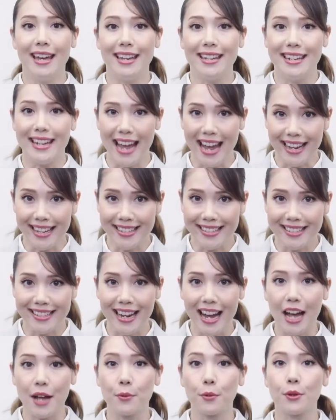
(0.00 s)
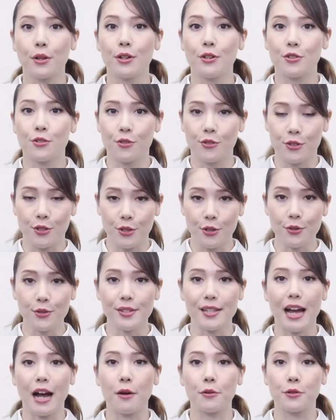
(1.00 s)
Next, I will
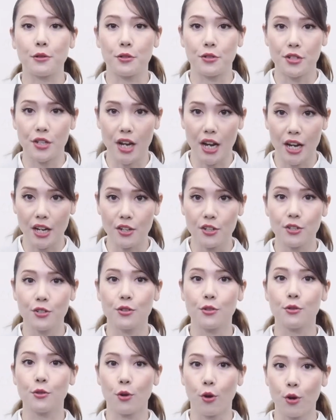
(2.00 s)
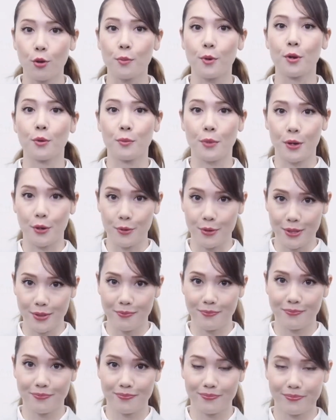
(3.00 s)
introduce how to change to Normal mode.
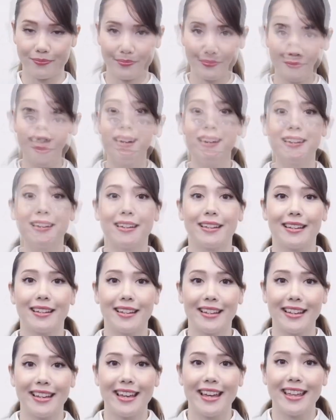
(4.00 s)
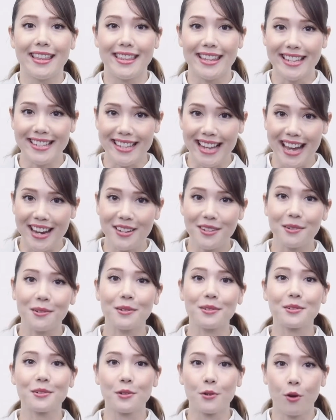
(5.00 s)
This
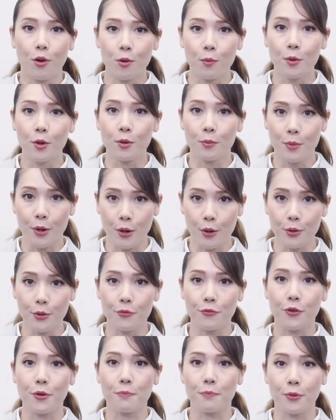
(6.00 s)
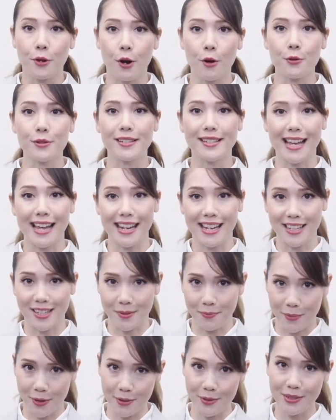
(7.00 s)
enters Normal mode from Pro
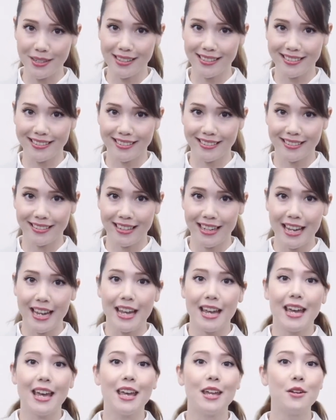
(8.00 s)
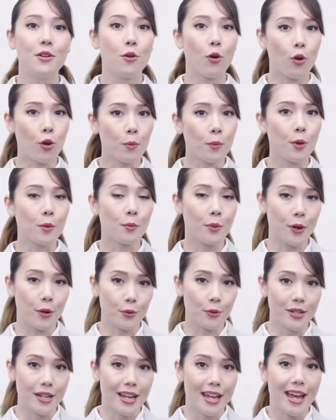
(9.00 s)
settings mode. In Normal
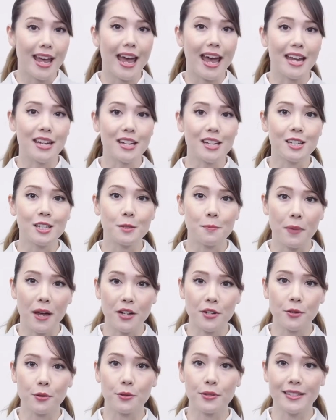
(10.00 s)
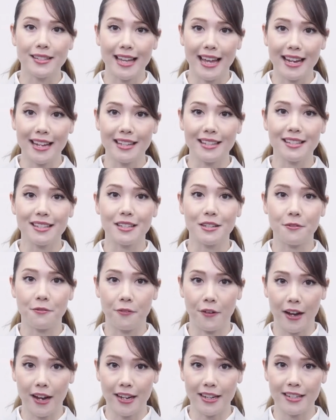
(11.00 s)
mode, any special settings
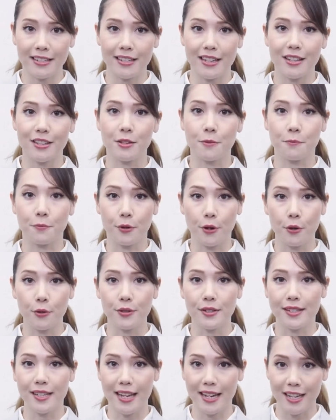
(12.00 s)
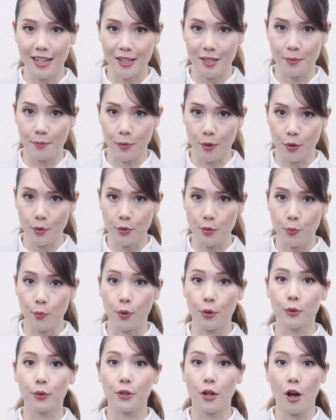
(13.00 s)
defined in the Pro settings mode
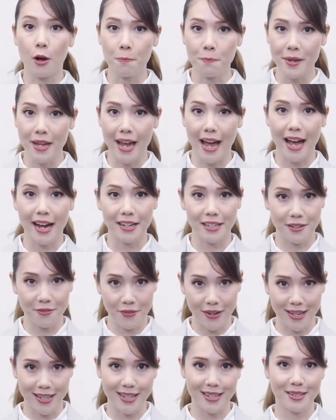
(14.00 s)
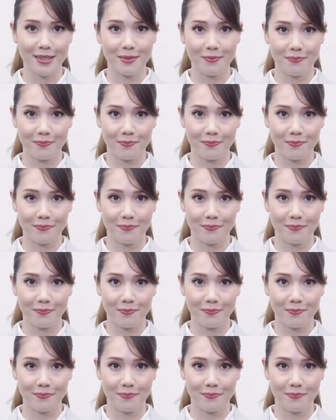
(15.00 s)
will not be activated.